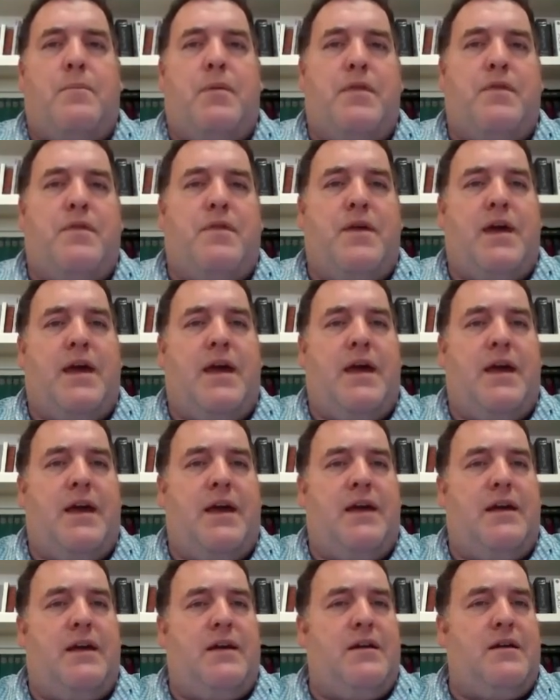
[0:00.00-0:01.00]
but
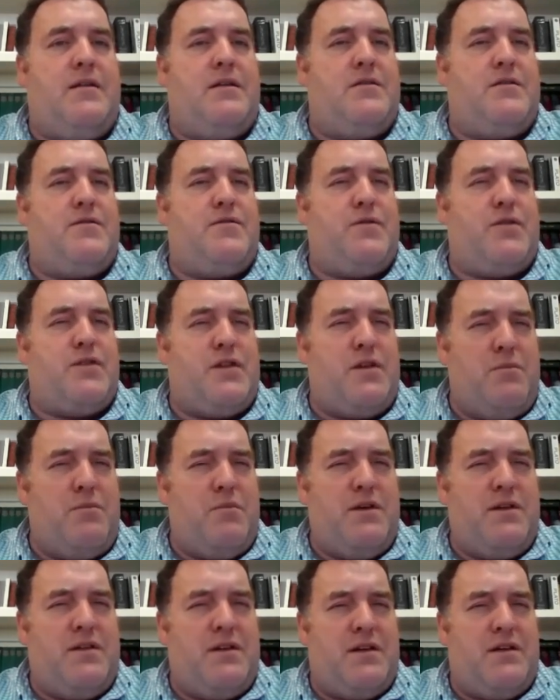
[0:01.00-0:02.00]
they, for some
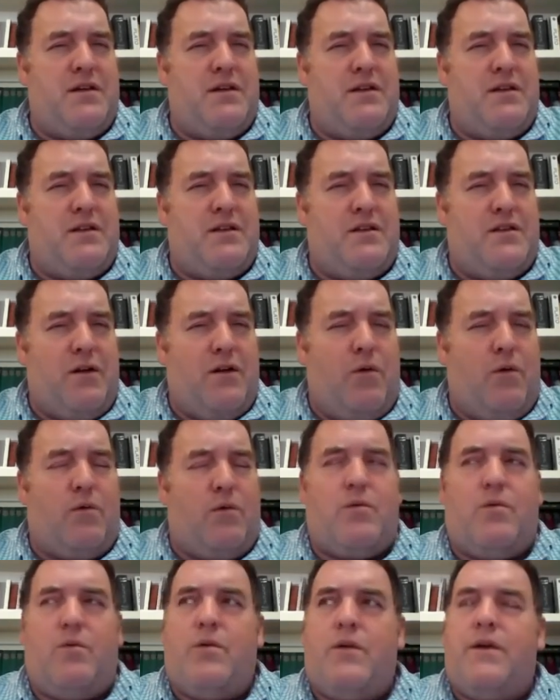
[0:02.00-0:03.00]
reason,
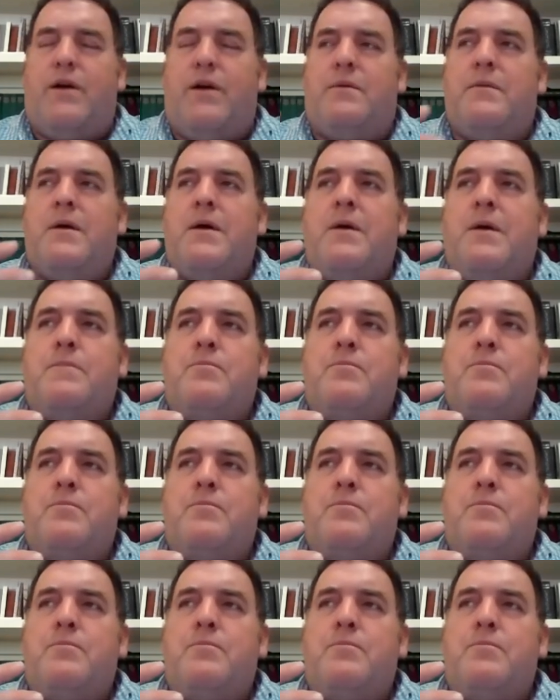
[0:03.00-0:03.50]
don't, or they're